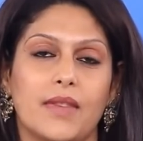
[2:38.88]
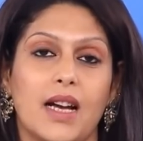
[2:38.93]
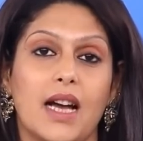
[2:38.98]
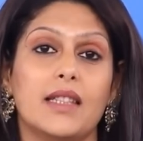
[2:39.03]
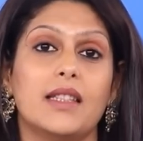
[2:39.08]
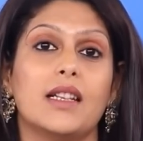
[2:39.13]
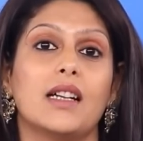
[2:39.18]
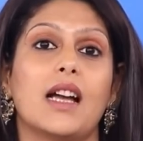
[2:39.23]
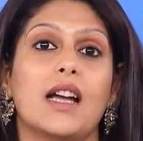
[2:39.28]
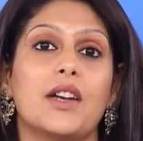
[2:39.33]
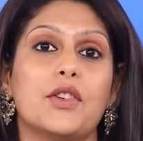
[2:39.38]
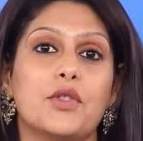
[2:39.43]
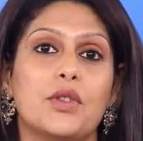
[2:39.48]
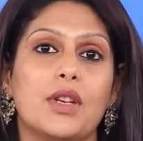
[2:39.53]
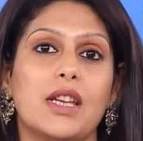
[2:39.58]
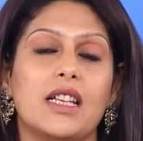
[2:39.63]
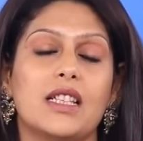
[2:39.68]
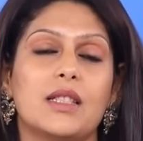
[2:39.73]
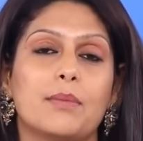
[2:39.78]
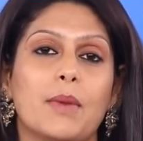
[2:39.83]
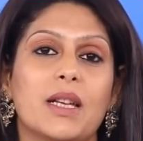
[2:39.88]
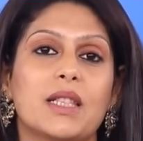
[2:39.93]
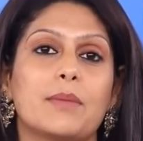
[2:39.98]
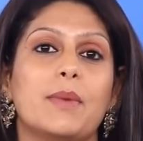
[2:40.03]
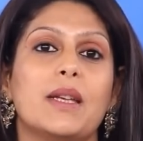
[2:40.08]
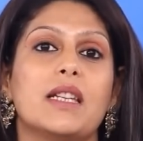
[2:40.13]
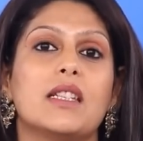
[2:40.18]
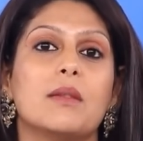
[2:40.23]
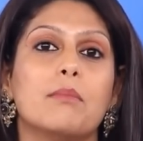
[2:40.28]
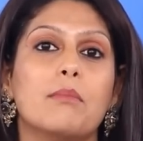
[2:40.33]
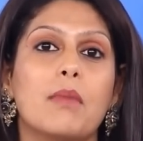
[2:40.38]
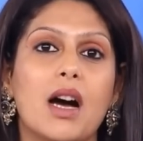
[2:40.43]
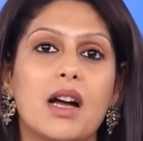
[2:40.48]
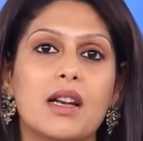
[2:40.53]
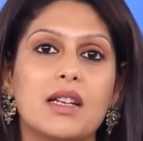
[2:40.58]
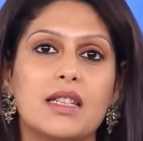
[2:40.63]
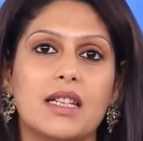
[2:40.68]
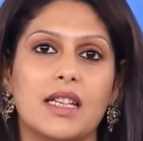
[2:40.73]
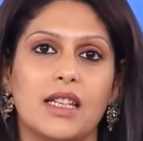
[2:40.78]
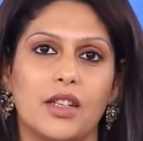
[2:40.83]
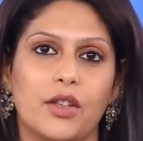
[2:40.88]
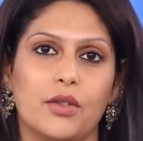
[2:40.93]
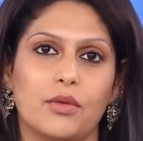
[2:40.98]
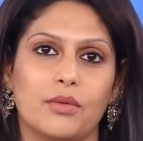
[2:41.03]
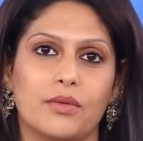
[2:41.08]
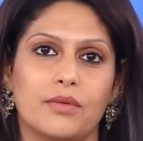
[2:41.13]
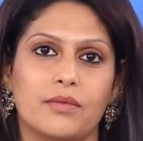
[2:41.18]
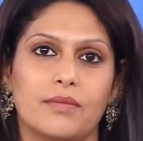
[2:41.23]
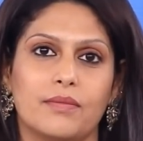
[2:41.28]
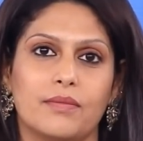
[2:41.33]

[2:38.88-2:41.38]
Other countries must be demanding you.